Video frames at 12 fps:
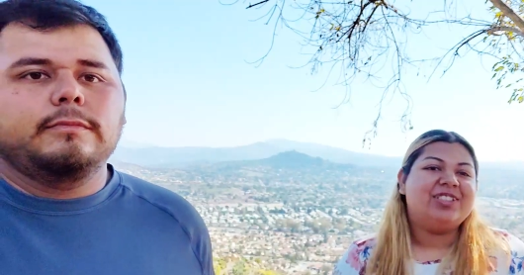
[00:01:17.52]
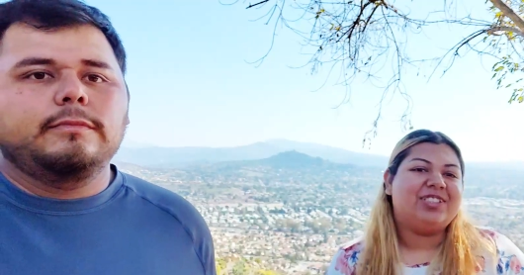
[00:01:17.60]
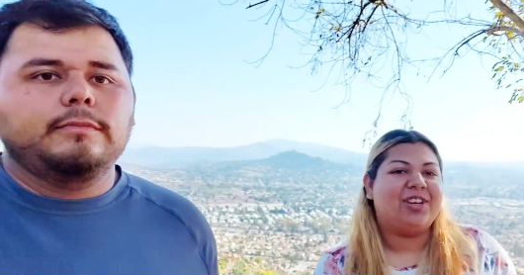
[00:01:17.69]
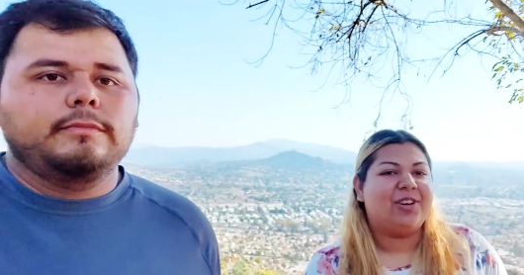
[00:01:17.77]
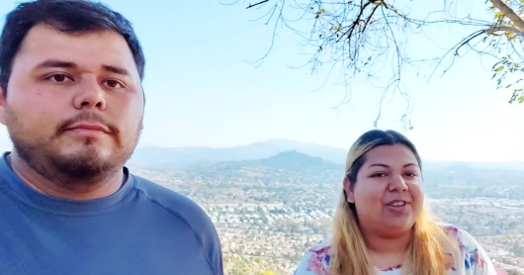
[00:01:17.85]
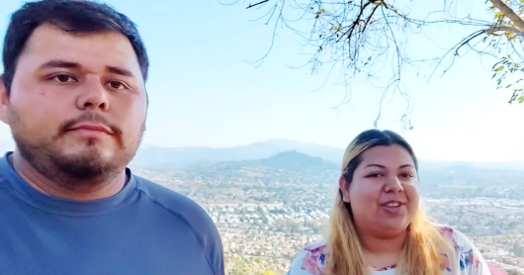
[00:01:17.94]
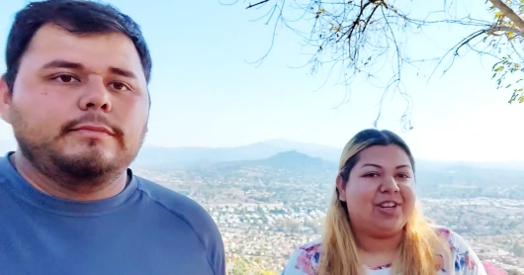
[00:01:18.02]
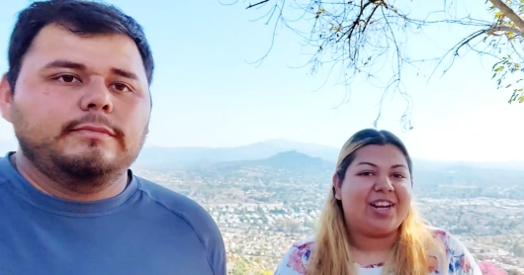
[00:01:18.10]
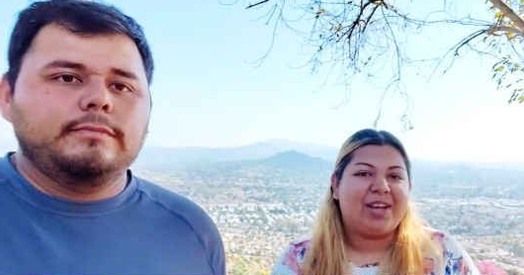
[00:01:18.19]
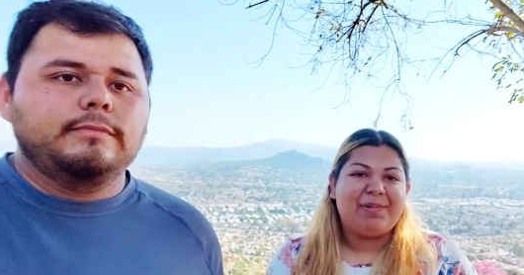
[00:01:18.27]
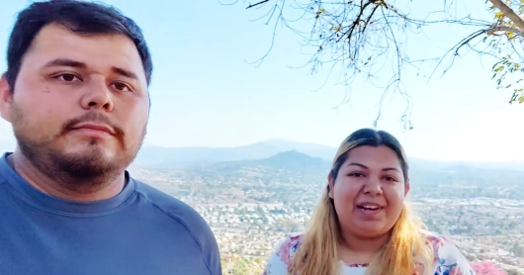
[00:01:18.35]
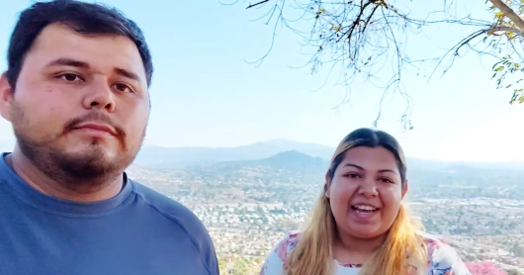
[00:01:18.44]
Speaker 1: So they're
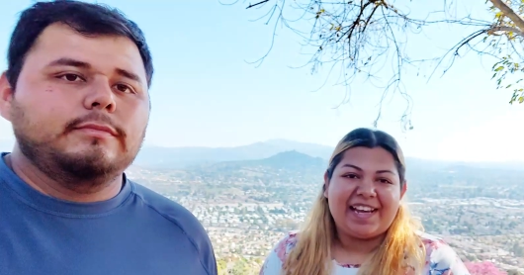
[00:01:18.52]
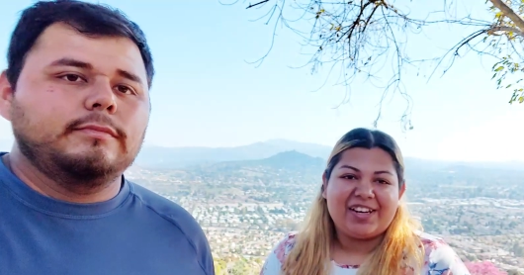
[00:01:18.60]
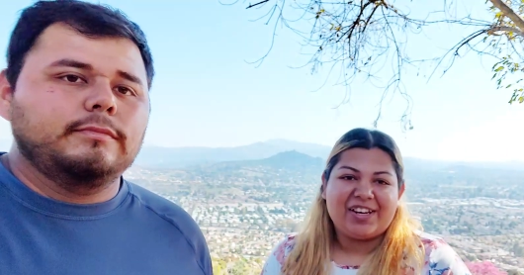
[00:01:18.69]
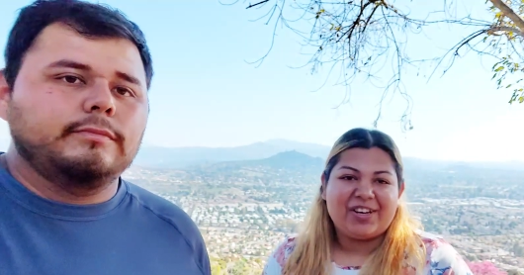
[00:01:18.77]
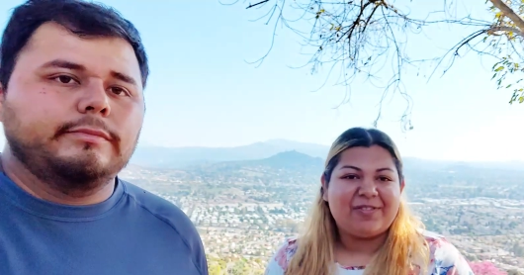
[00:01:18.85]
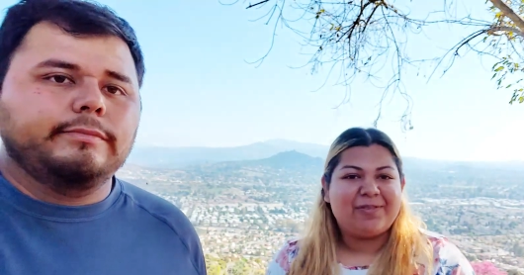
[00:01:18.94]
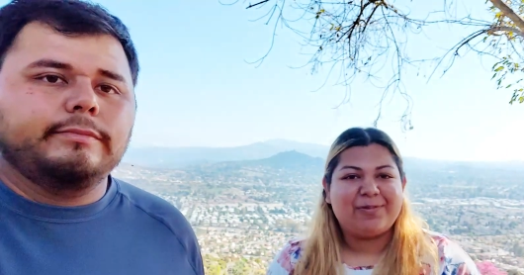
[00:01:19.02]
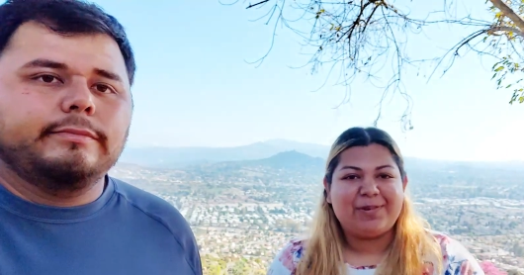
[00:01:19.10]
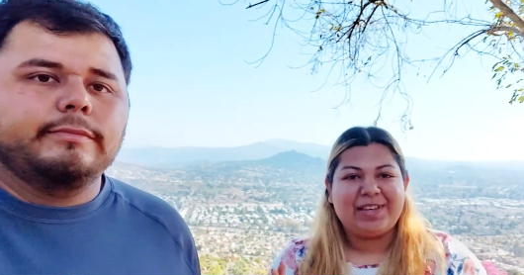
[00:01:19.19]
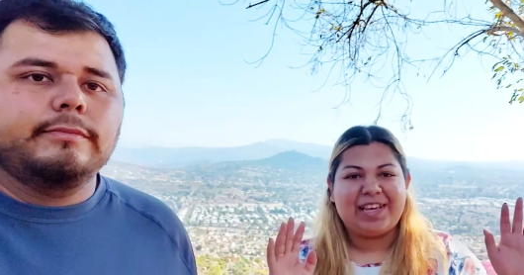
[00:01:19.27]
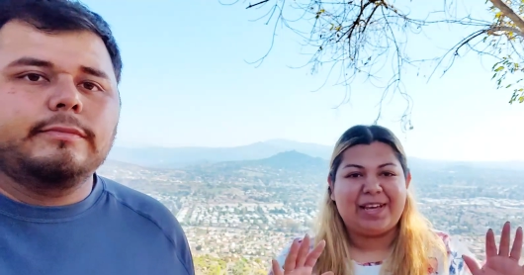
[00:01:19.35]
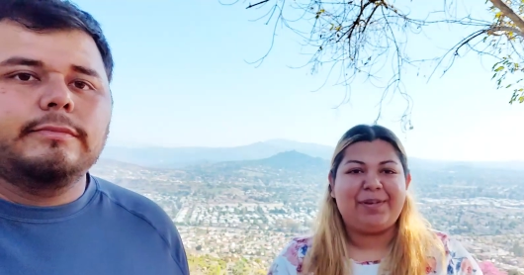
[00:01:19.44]
coming later.
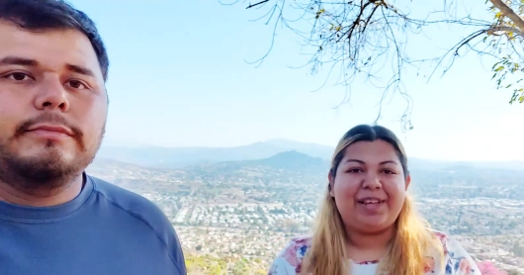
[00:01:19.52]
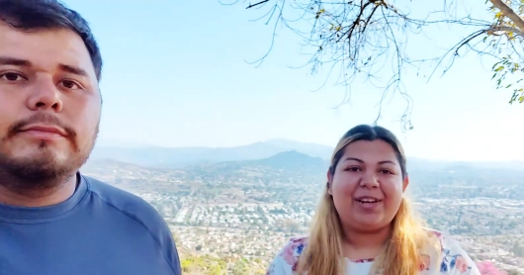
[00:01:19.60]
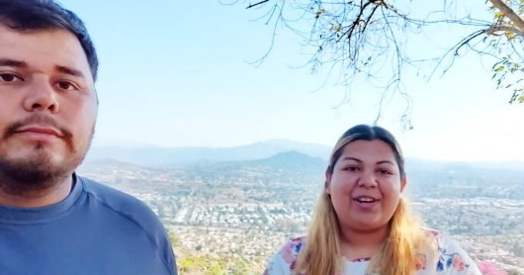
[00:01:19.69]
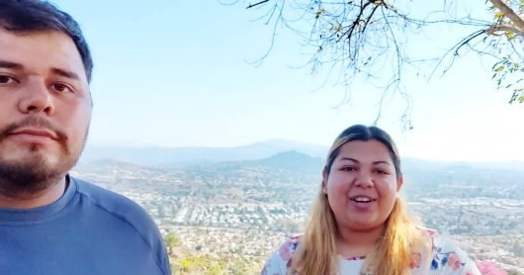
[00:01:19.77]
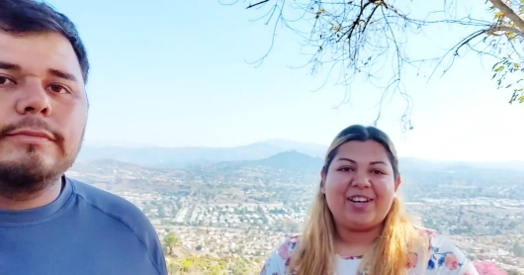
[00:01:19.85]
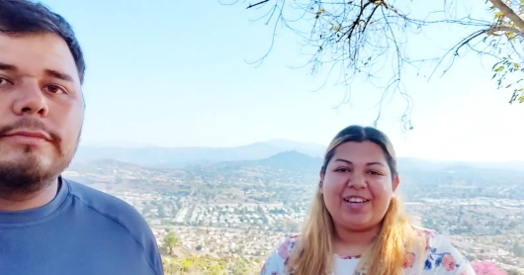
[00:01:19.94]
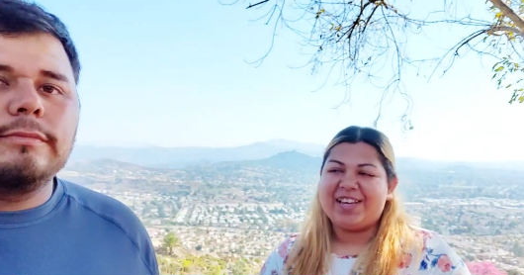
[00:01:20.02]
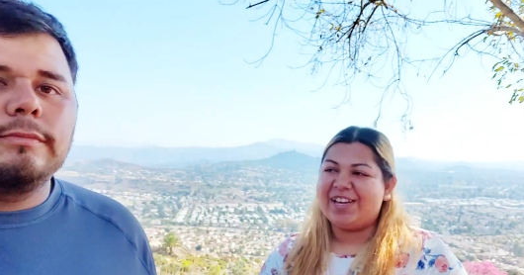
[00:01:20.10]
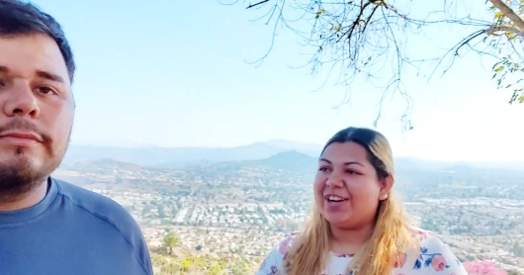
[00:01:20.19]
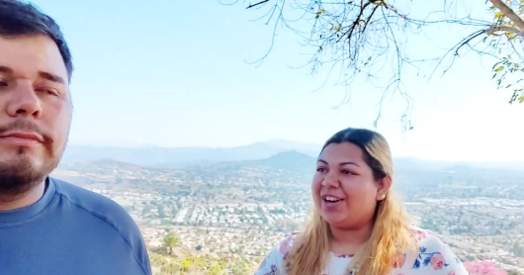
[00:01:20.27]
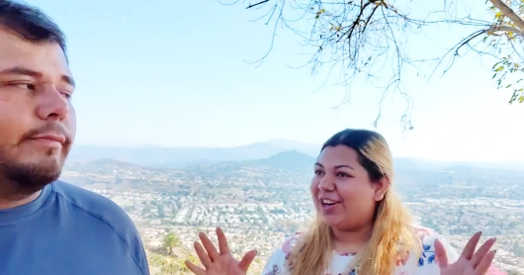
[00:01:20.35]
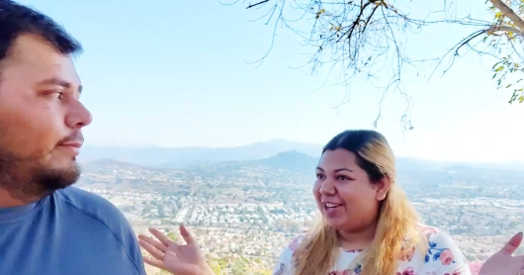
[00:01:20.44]
We came in
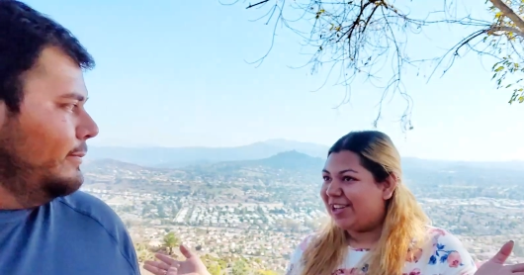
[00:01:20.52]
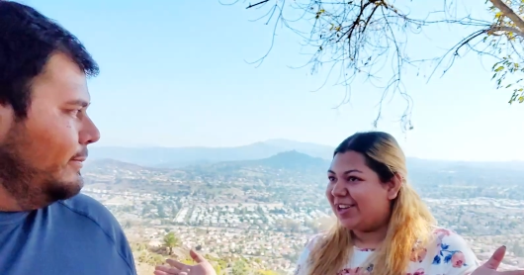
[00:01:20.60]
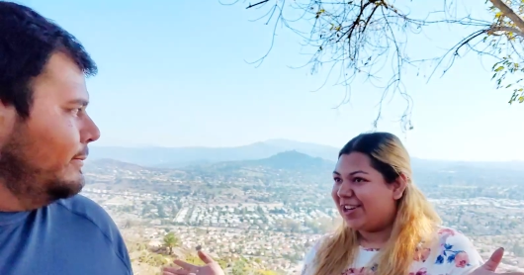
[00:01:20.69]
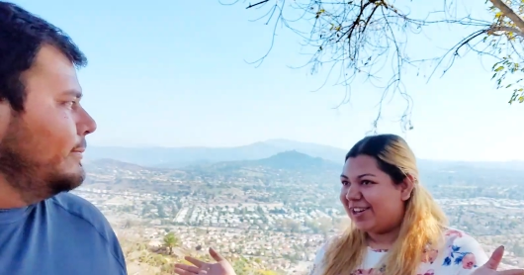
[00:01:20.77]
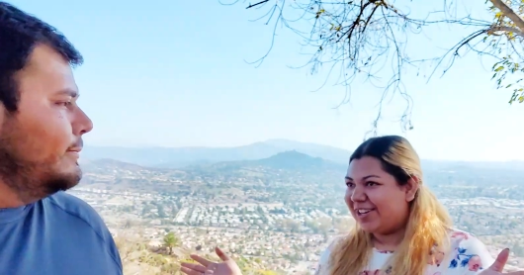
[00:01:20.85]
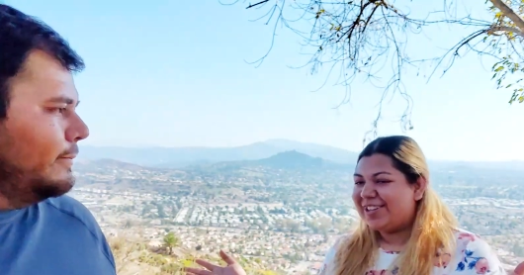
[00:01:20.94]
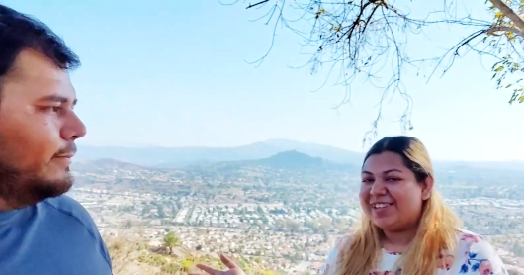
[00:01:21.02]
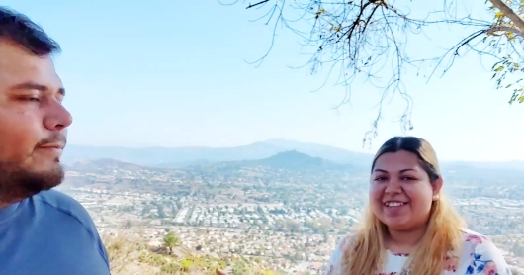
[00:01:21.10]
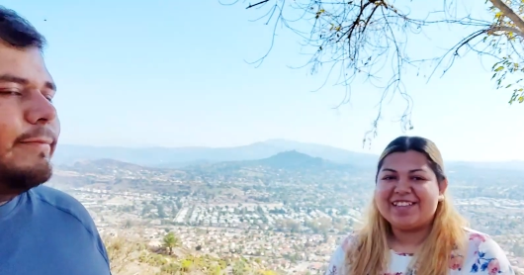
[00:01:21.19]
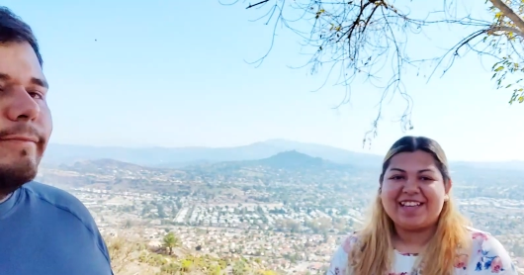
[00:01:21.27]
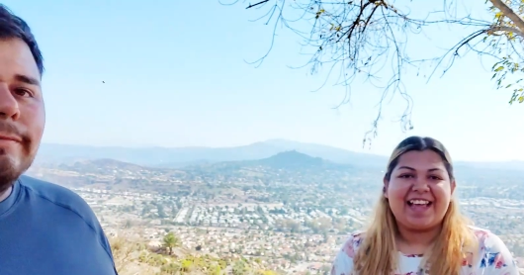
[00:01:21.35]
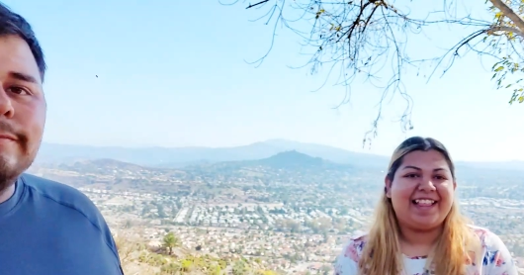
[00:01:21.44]
here earlier
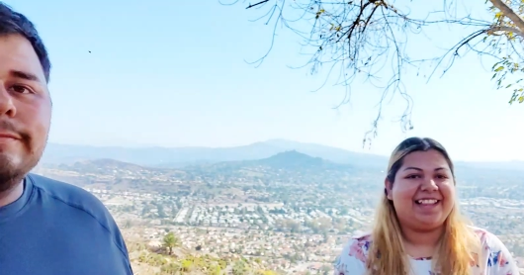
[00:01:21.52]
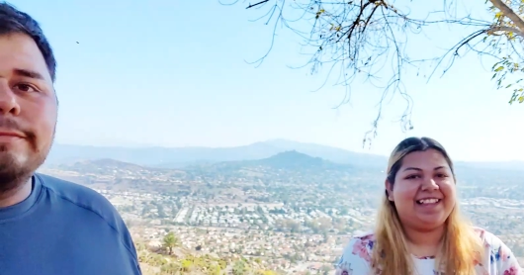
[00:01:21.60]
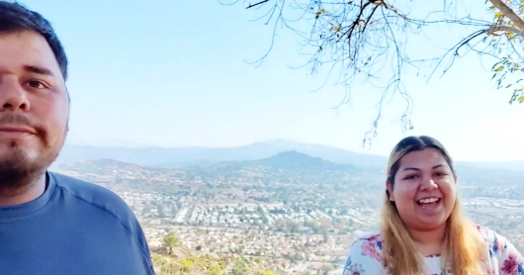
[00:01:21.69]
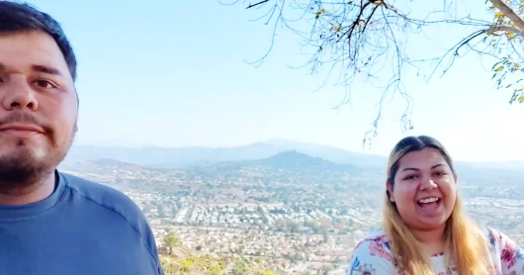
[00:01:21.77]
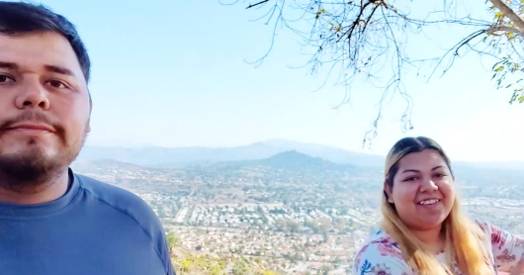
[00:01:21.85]
and then they